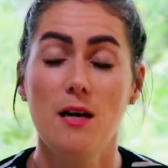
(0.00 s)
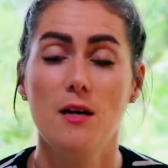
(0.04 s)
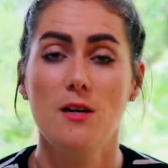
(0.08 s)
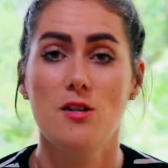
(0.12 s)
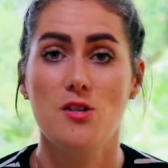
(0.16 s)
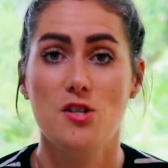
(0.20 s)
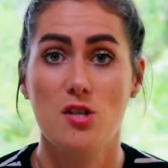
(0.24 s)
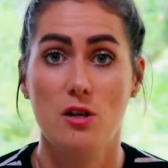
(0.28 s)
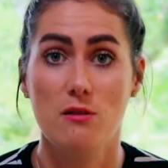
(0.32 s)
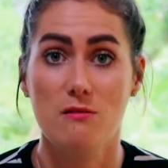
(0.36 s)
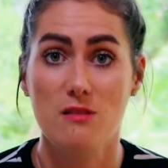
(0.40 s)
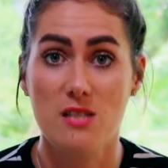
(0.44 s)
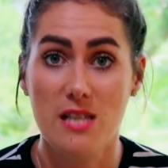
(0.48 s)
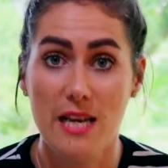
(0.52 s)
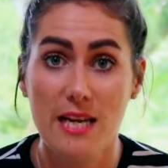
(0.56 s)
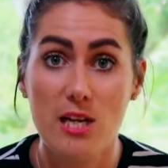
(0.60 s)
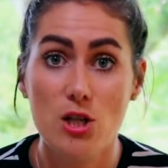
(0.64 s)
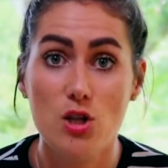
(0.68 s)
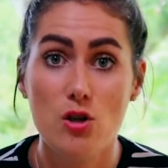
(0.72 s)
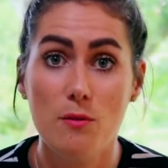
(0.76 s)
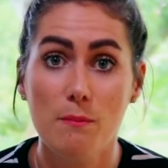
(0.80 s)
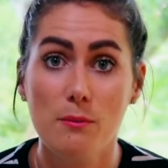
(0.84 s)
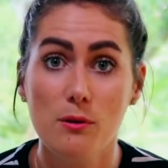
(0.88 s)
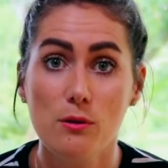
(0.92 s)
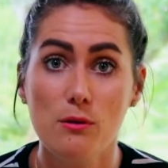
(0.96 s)
So
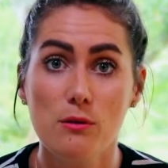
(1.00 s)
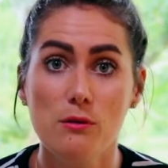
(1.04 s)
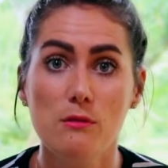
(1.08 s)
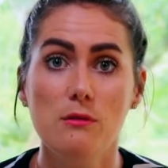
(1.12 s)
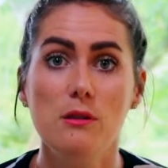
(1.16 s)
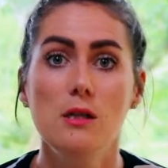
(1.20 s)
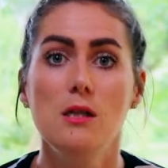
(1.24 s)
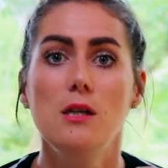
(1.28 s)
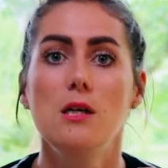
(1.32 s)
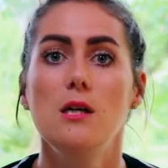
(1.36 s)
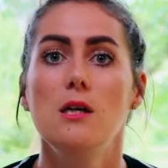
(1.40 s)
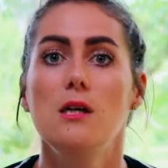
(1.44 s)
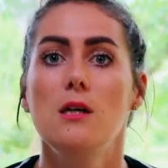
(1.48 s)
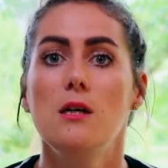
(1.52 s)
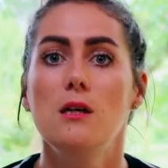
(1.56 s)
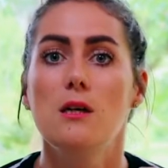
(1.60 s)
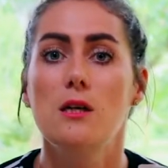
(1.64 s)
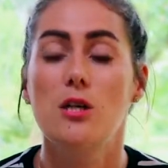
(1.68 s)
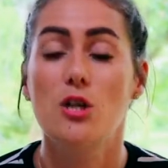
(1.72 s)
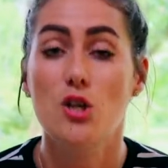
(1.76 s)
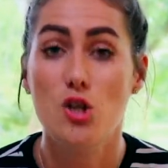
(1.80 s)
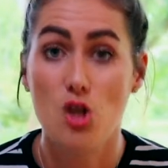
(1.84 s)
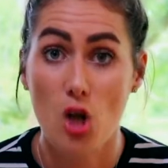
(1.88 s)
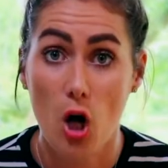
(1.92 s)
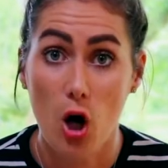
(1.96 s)
Teachable,
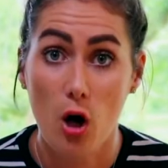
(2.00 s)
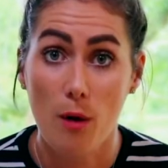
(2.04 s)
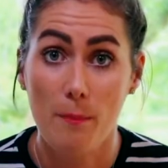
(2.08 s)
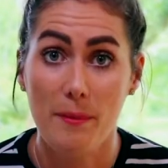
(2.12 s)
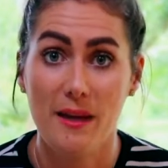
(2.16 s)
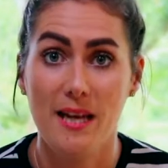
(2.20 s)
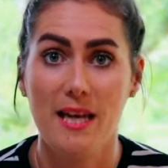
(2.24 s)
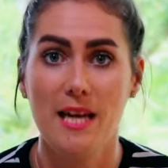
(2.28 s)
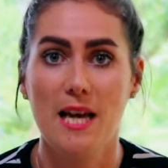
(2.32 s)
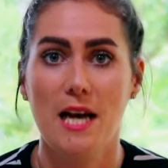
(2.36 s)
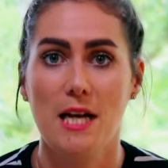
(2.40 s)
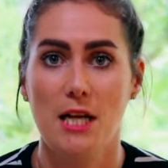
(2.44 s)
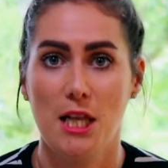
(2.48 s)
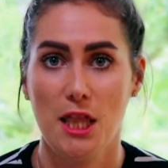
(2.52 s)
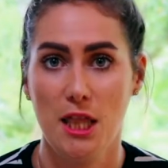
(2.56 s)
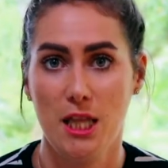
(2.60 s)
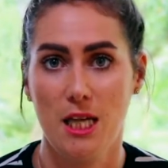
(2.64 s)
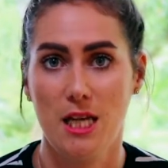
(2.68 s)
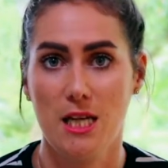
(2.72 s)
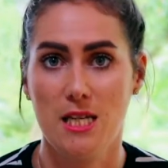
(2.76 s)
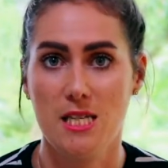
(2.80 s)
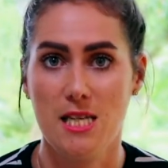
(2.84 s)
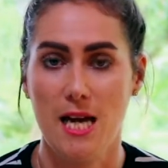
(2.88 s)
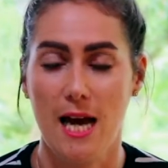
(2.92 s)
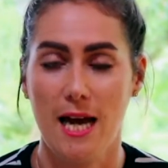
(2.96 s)
Kajabi, and
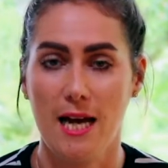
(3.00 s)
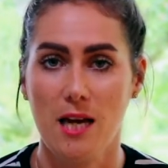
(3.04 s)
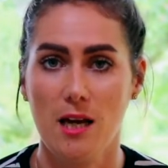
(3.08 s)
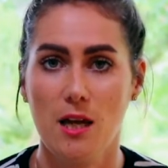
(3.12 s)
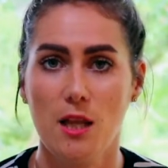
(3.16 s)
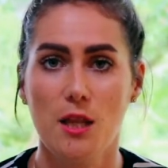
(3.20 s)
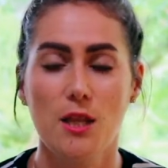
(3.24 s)
Think Tank.